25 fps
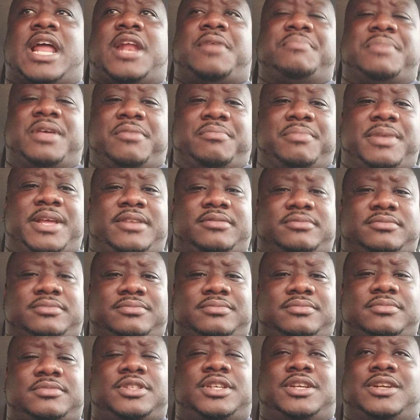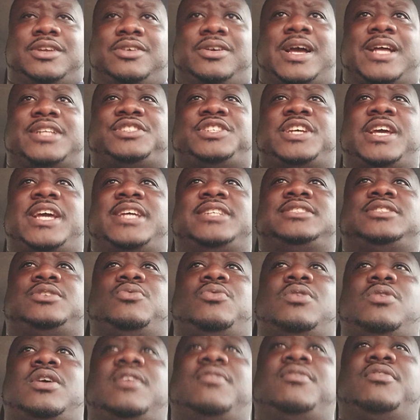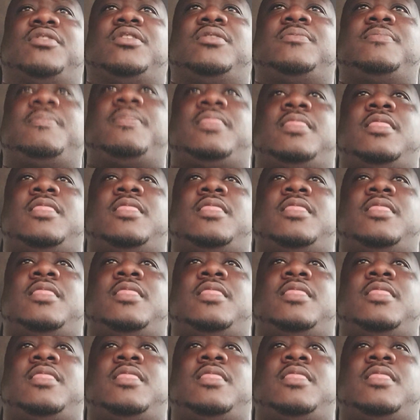amendment, got changed or whatever.